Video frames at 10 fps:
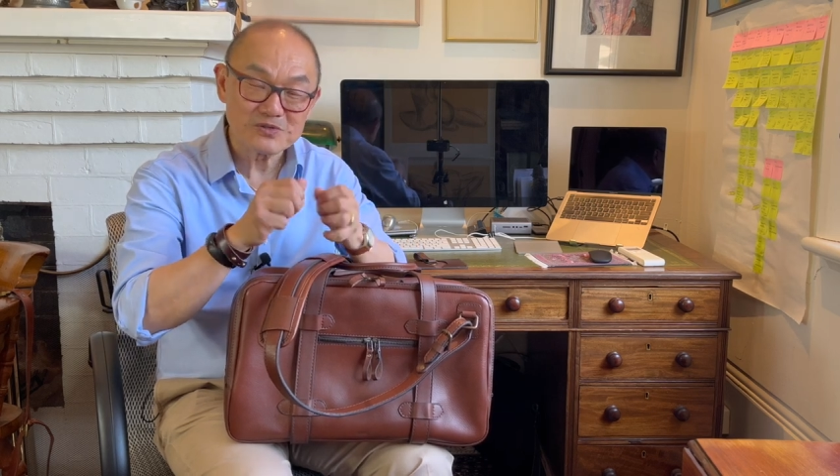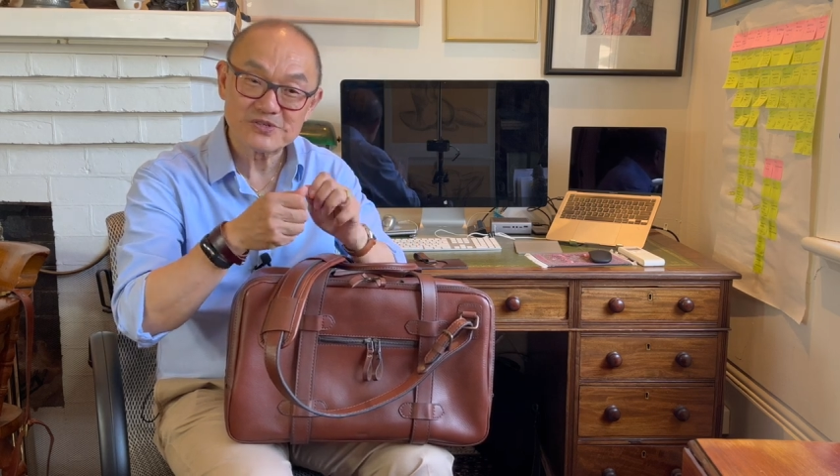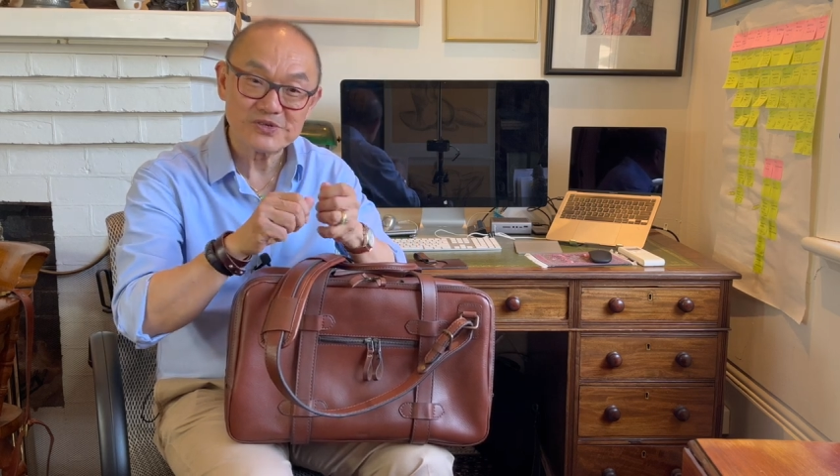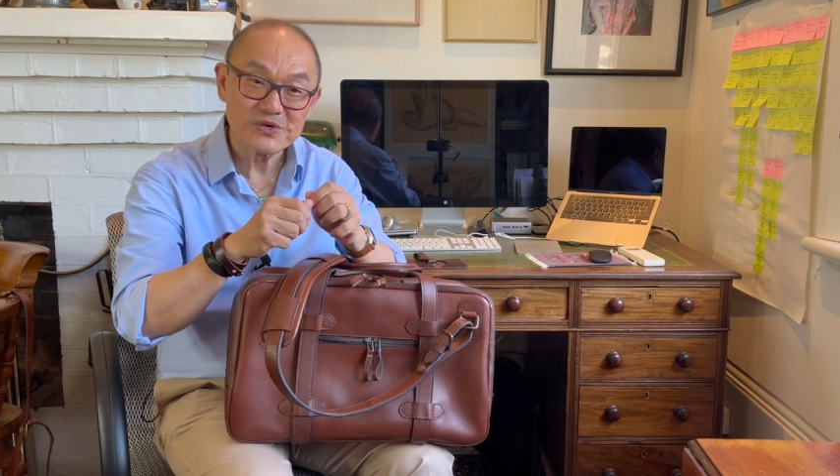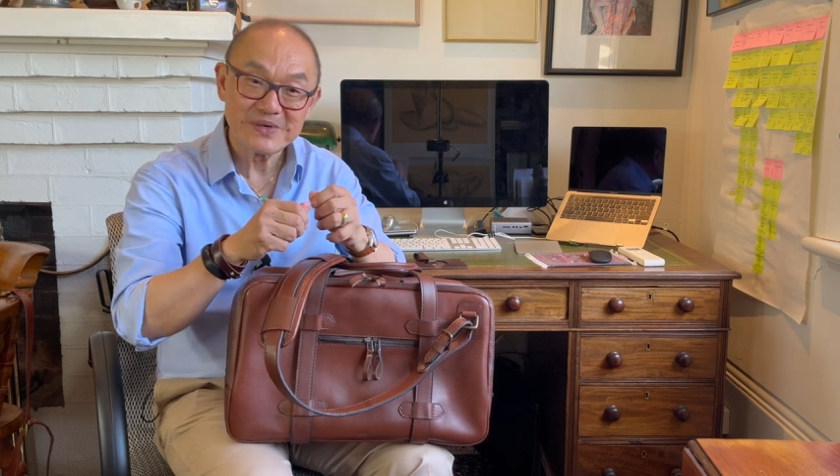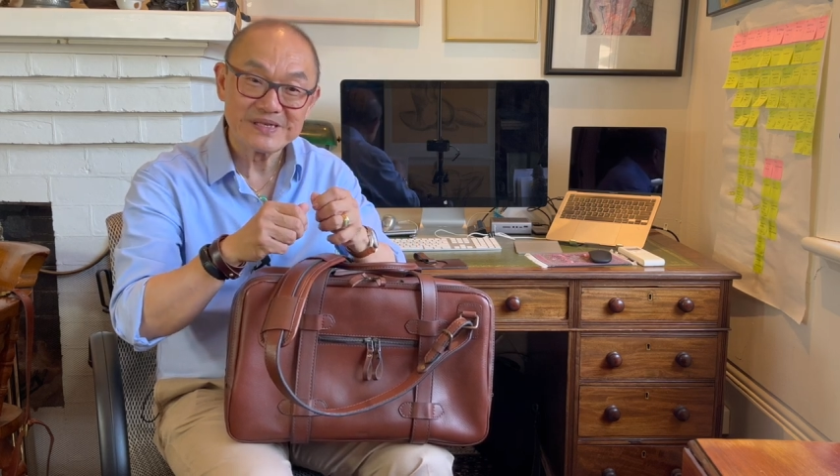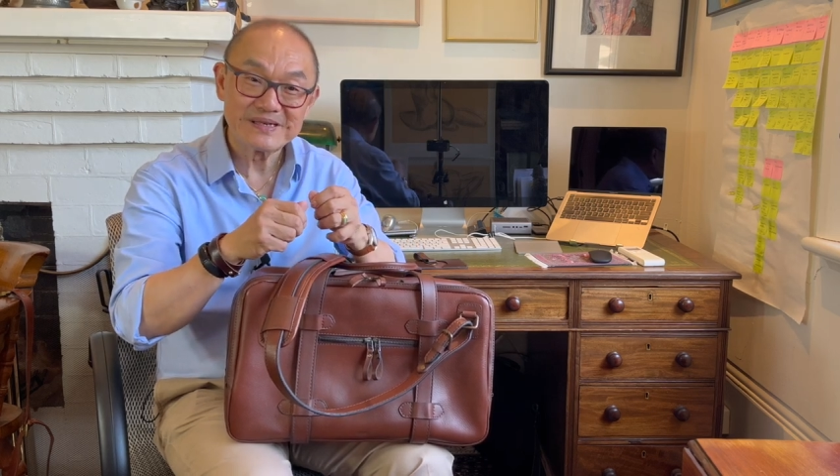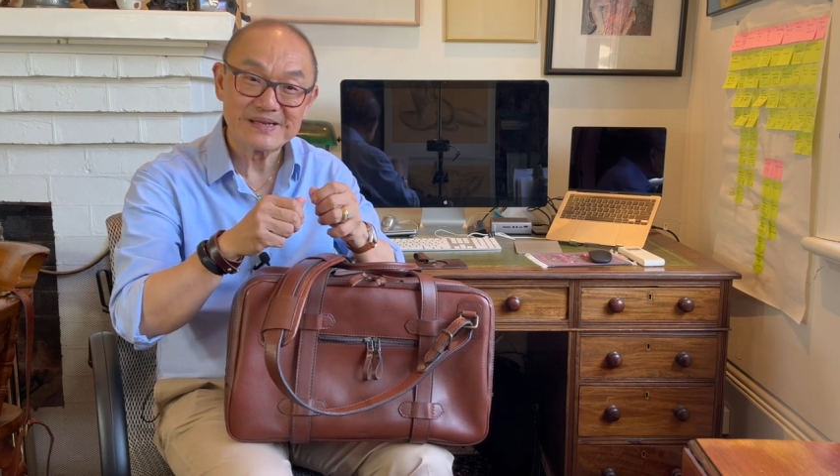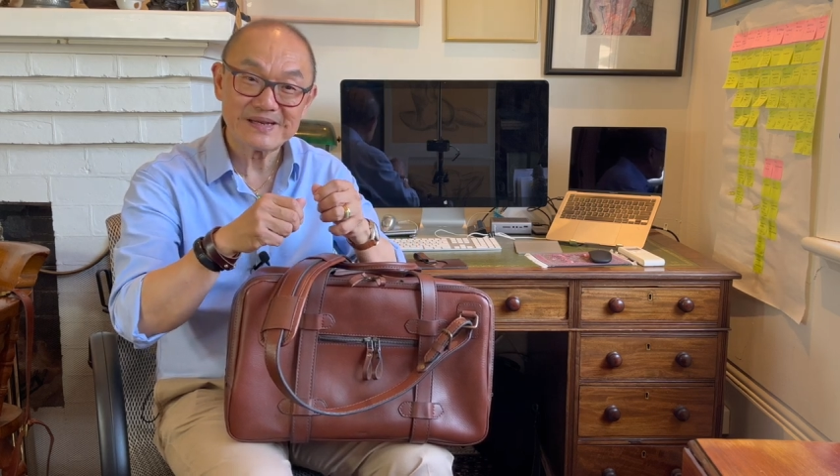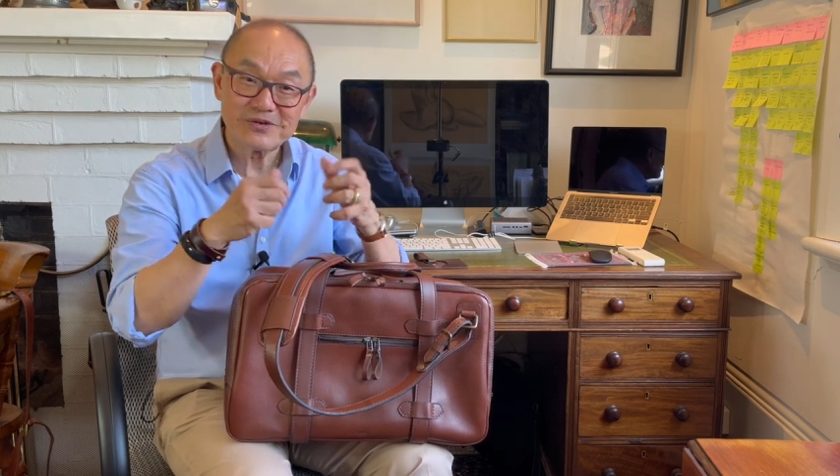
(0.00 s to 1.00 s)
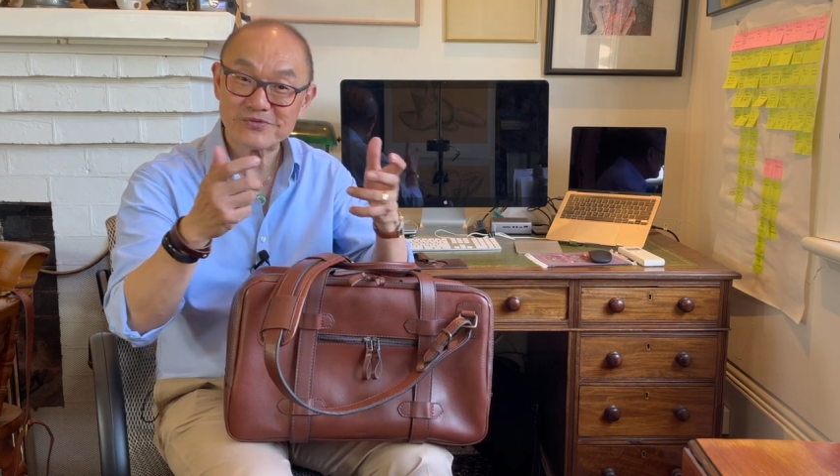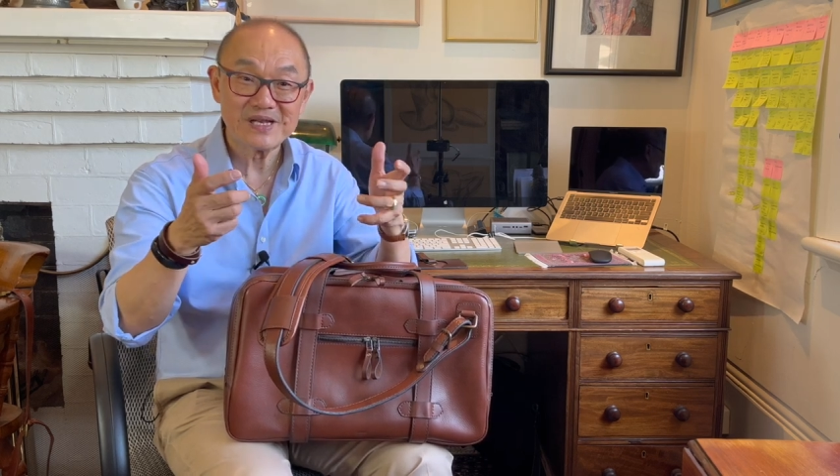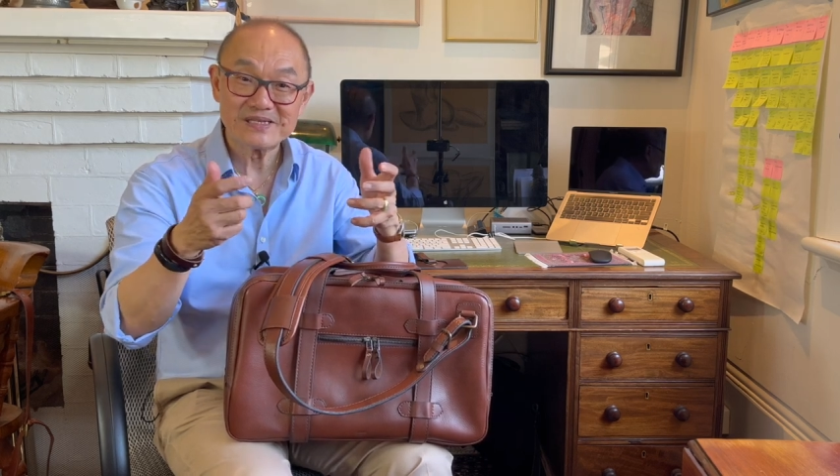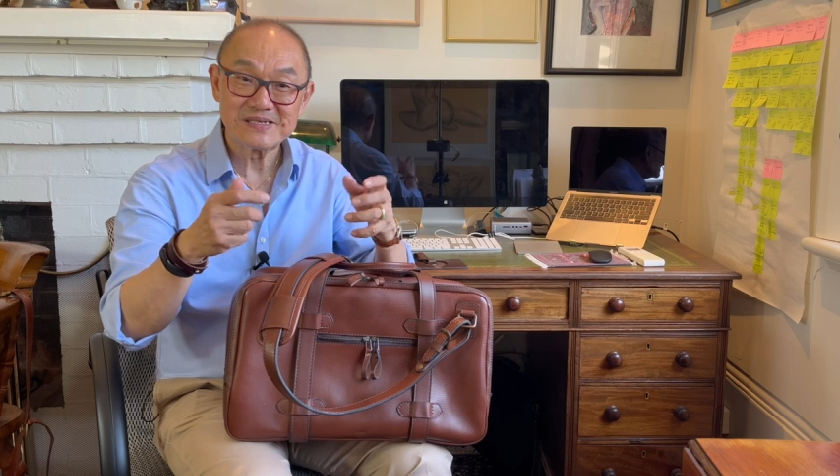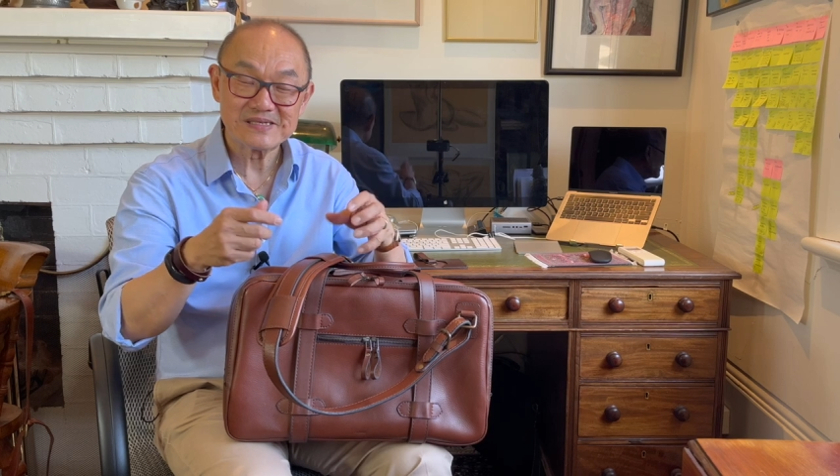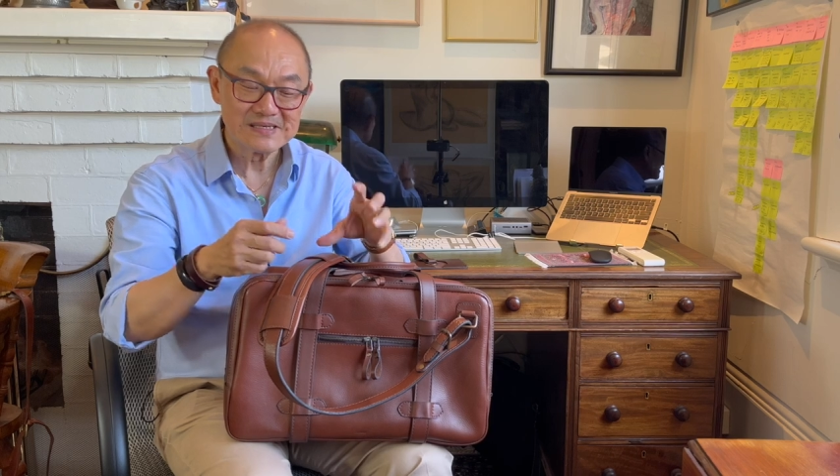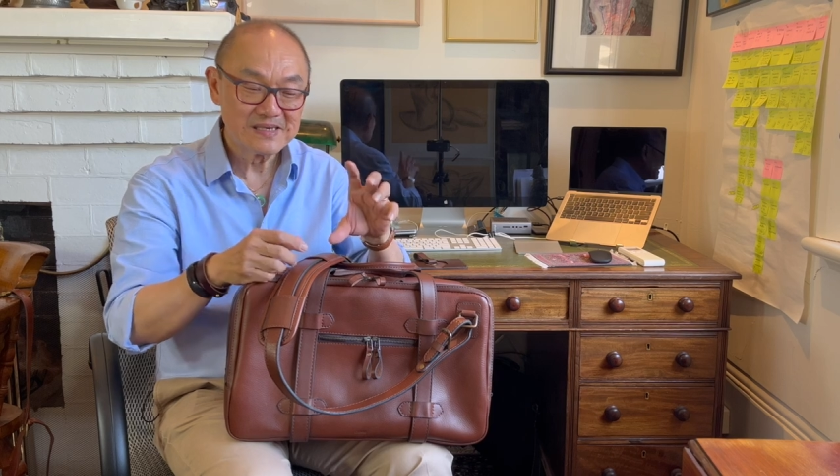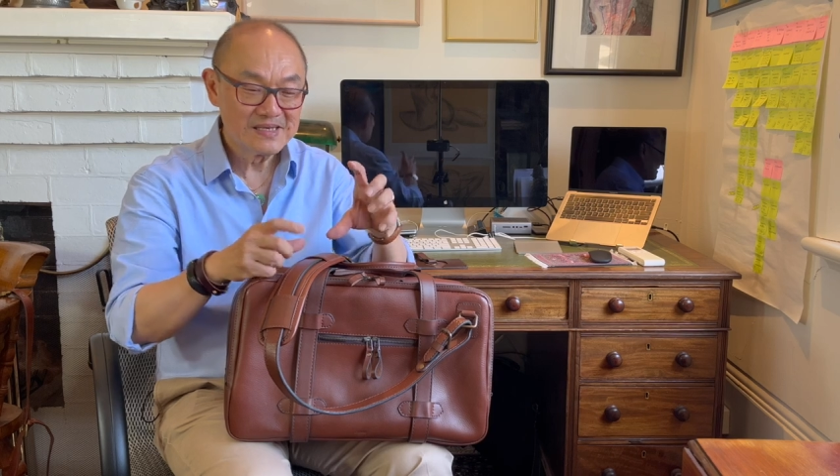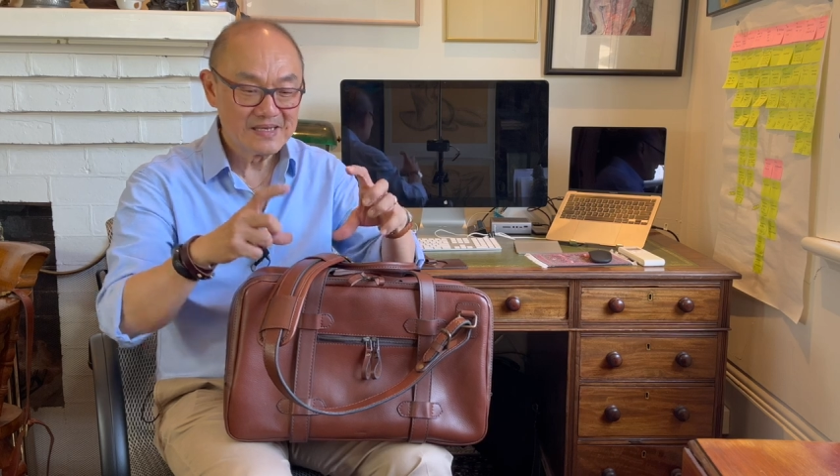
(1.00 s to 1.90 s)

screw-in razors,